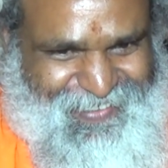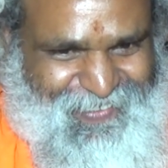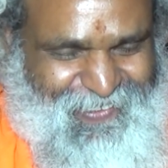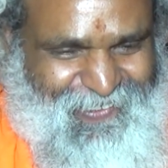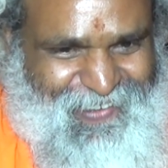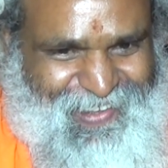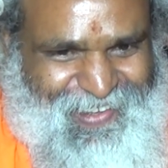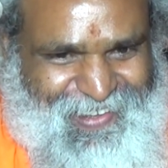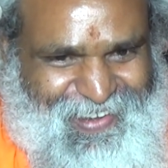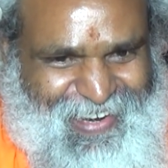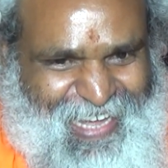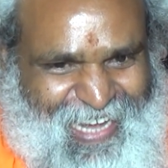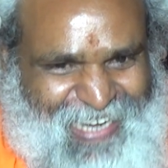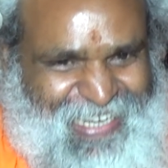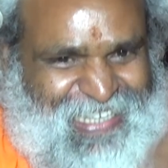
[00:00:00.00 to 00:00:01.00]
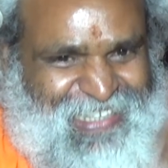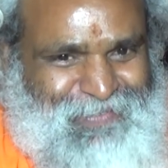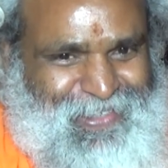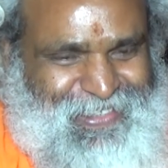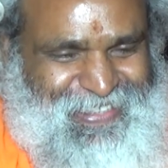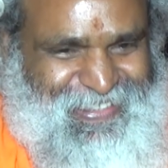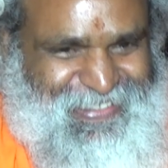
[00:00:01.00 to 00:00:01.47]
All high-end
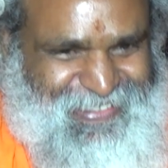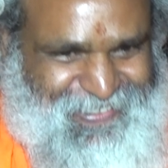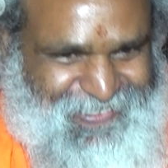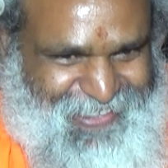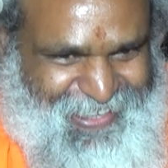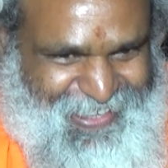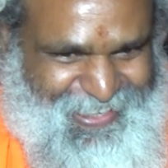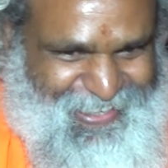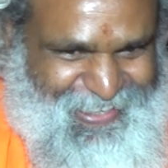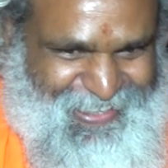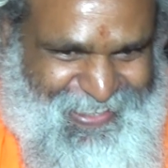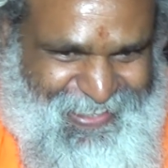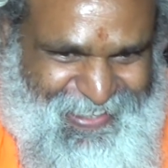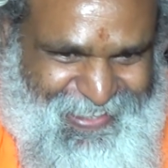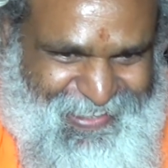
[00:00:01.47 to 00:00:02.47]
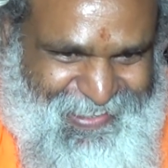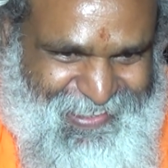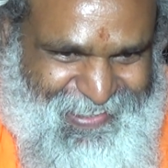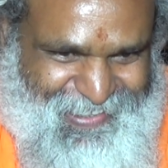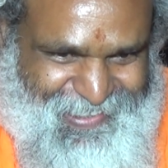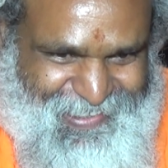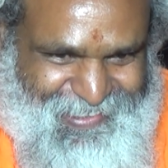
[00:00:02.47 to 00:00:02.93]
machines, okay?
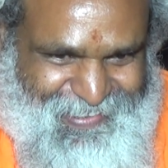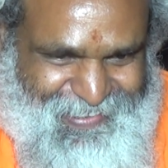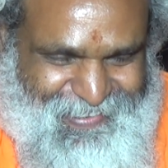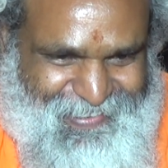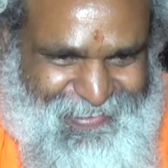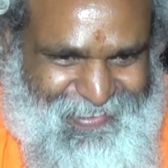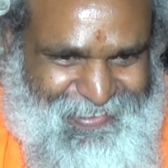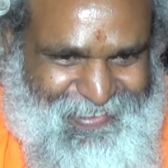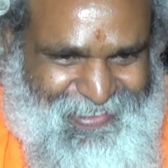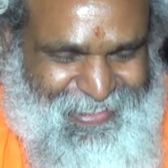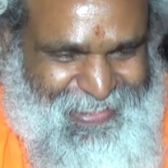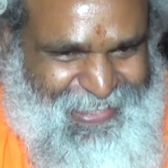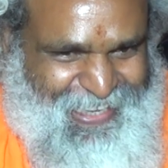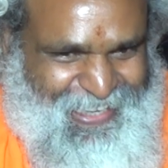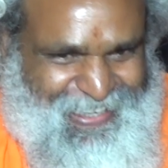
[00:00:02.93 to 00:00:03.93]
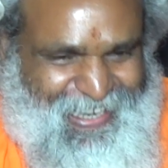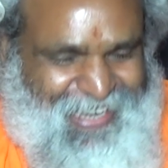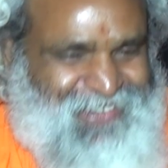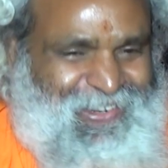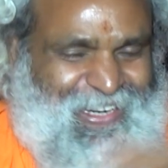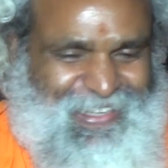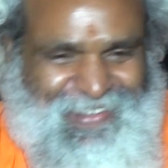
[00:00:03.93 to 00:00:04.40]
Digging
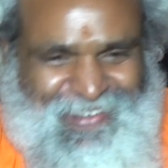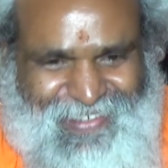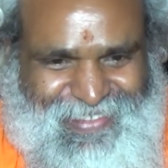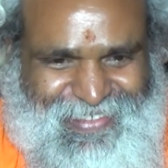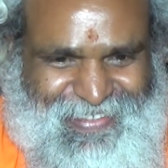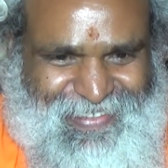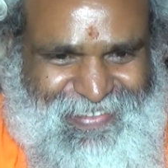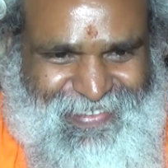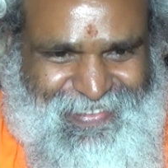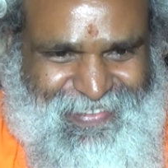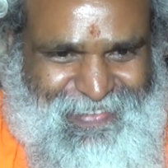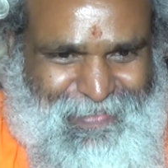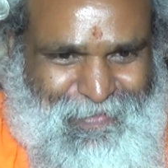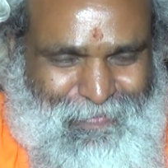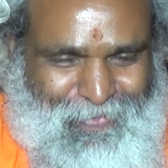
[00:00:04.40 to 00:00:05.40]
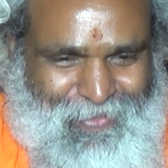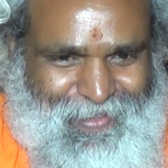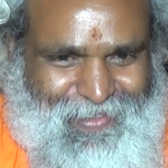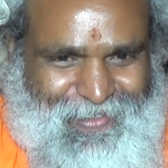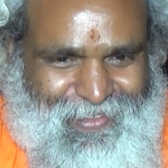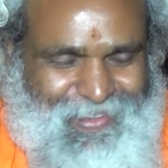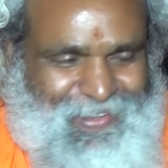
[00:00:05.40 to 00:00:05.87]
and whatnot.
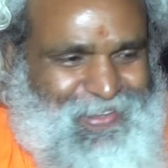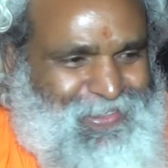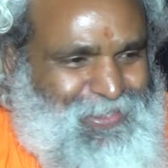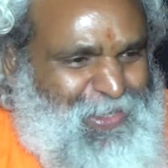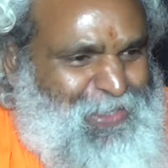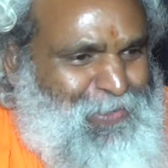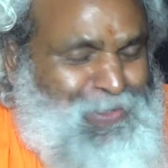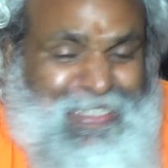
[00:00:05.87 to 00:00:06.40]
So you